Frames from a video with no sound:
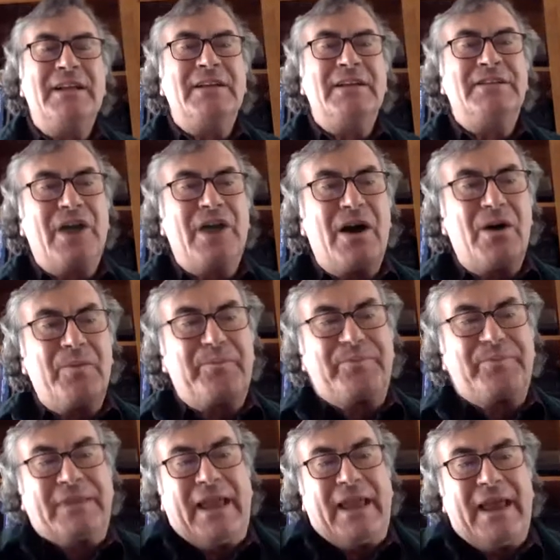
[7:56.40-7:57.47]
So,
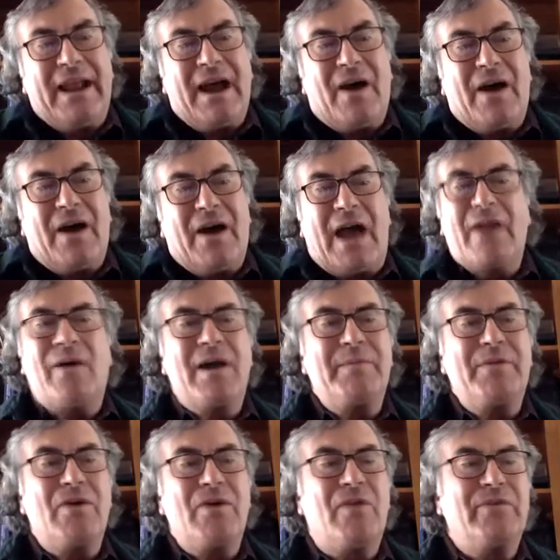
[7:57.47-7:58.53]
I don't want to
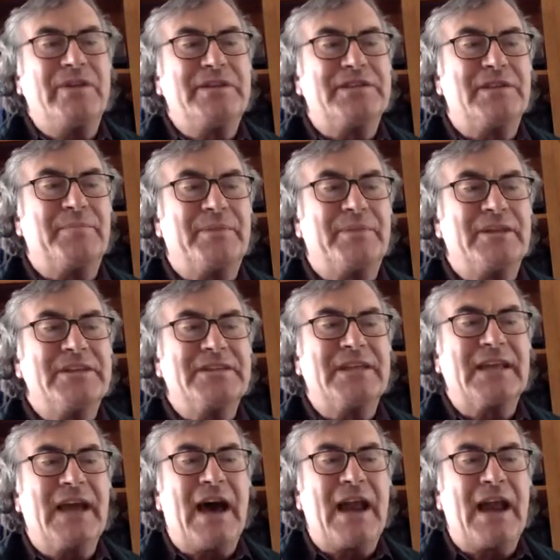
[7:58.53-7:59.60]
be overly
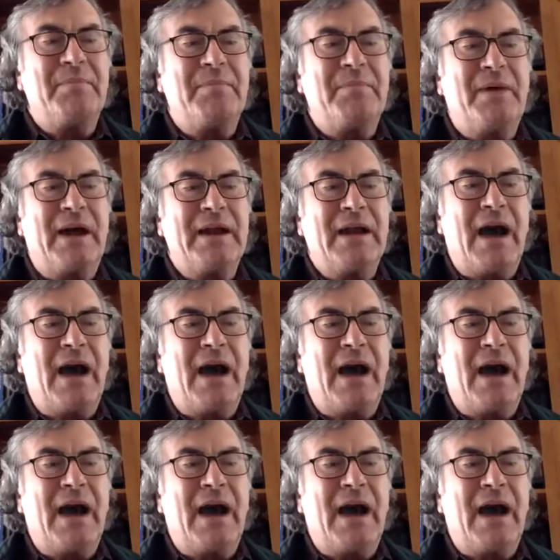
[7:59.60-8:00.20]
simplistic on it, but